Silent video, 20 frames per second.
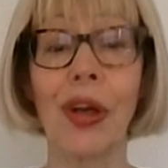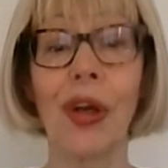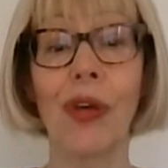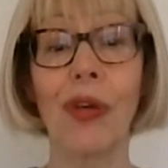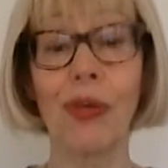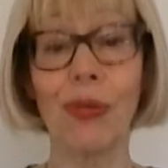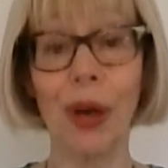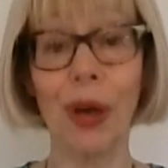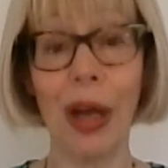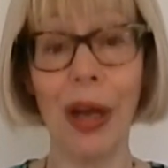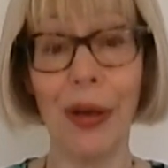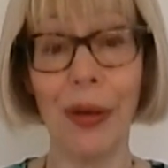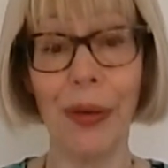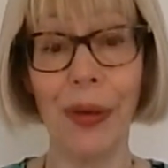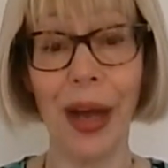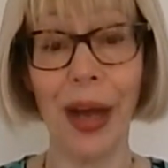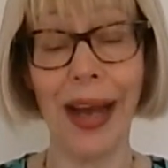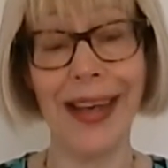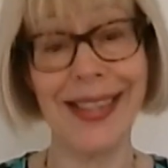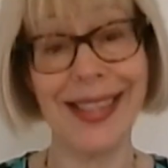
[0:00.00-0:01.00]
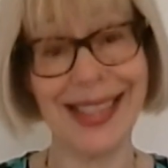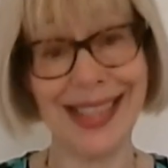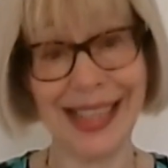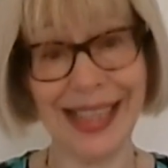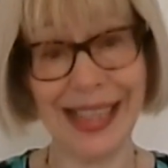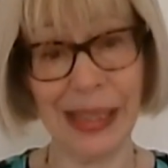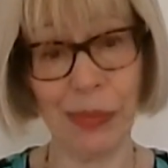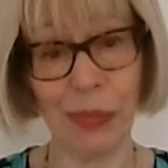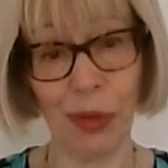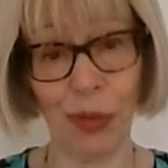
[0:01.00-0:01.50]
grow a
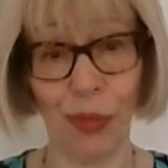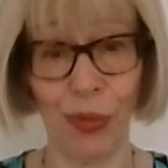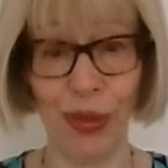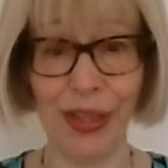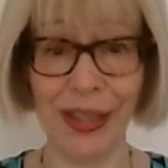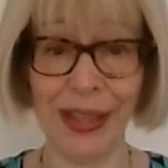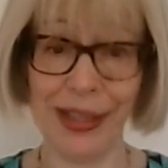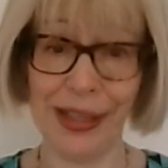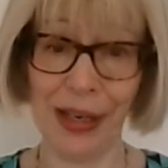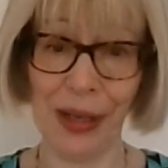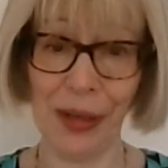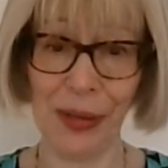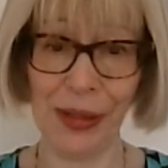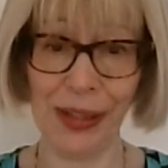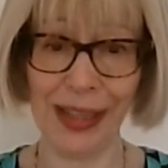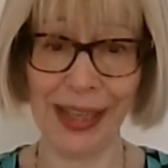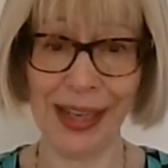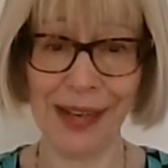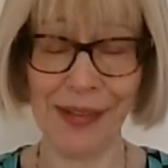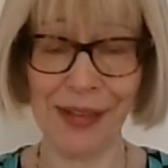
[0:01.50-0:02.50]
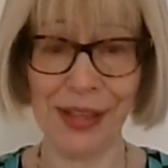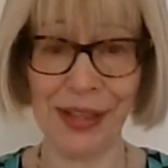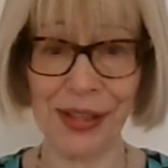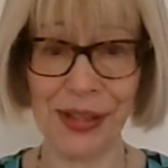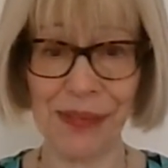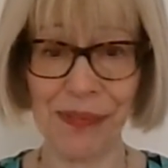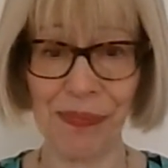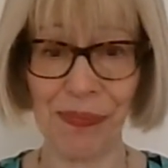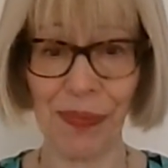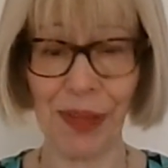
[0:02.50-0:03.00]
team within local
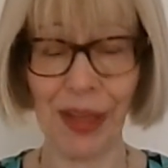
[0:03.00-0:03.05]
areas.